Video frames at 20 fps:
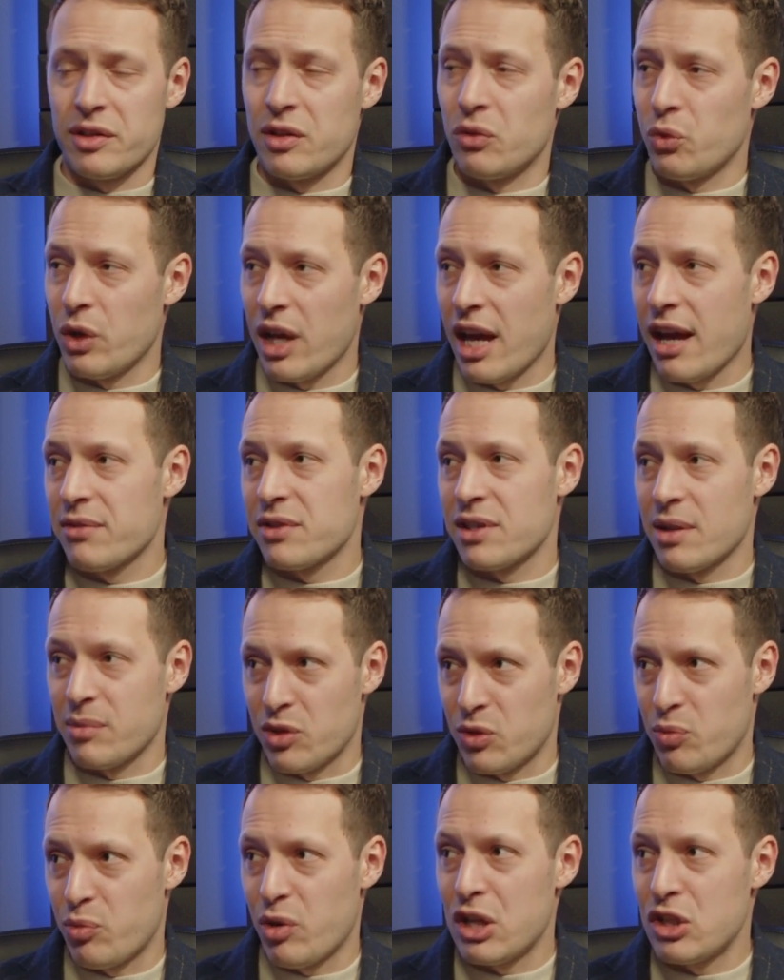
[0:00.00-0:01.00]
and we have some
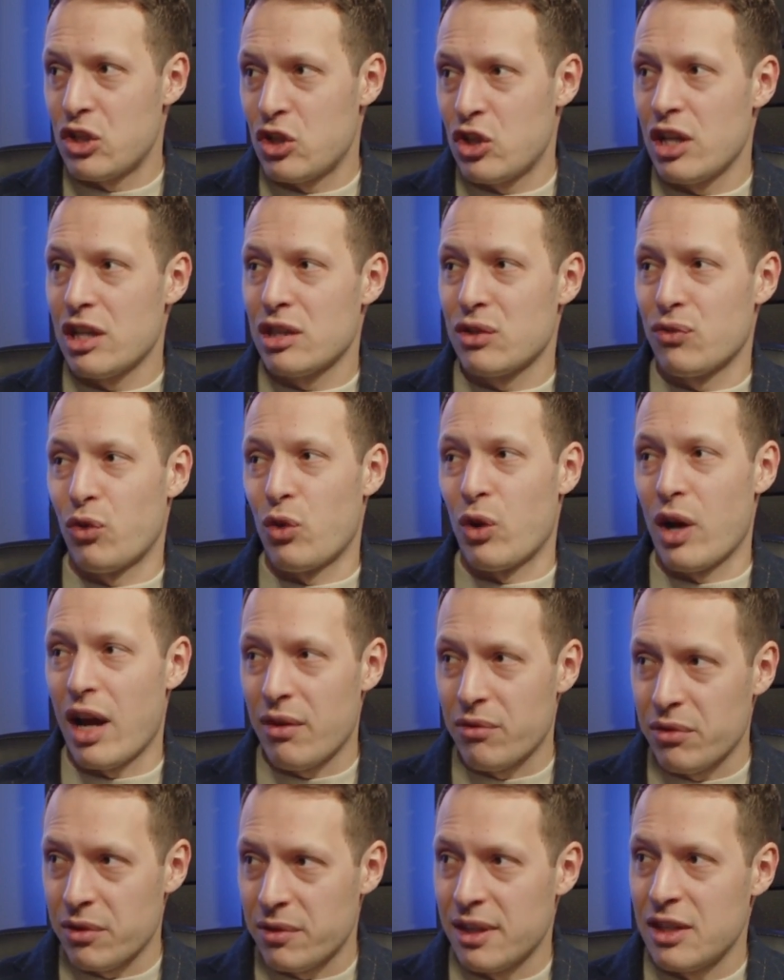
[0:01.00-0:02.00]
spreadsheets for
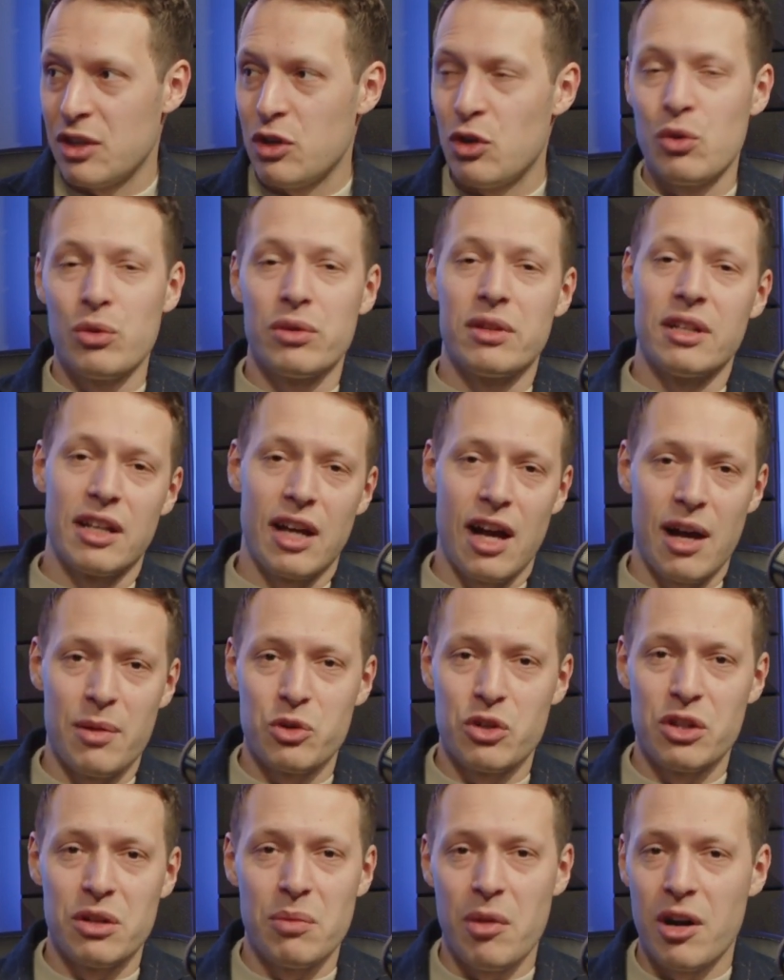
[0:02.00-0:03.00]
everything new that comes
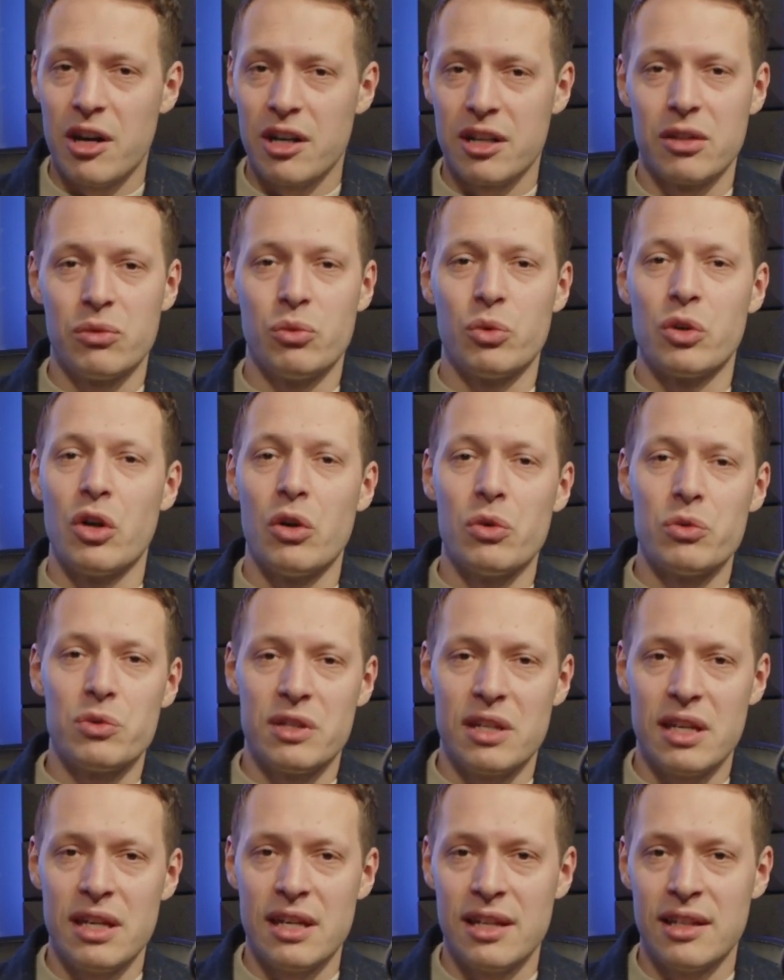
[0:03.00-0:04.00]
on the market. We go
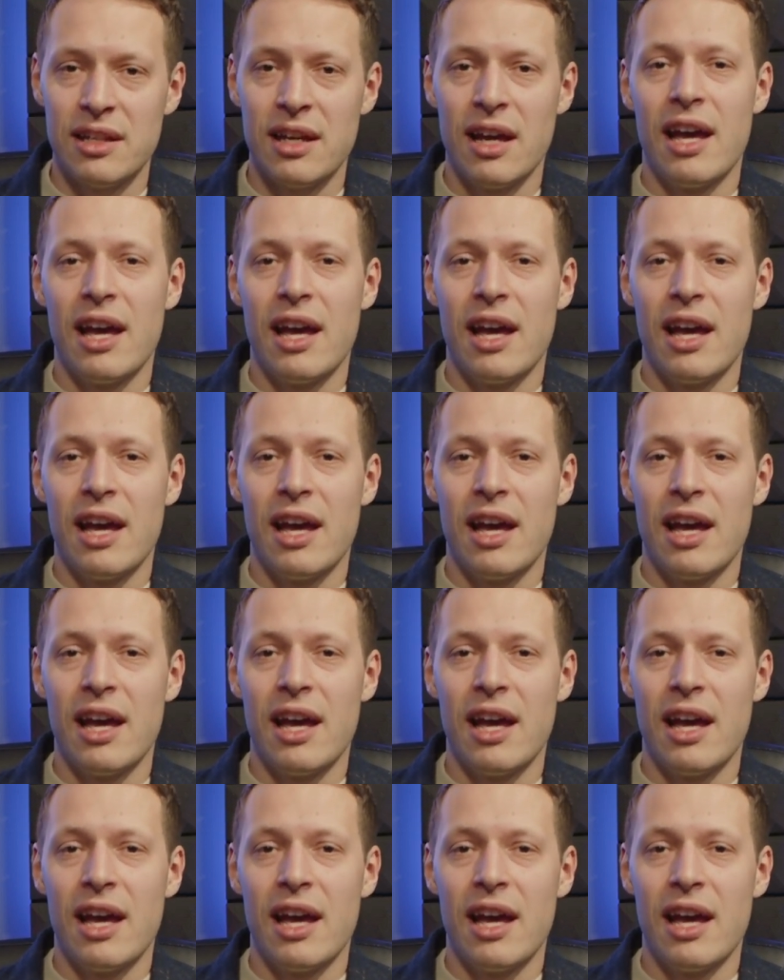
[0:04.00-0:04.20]
see it.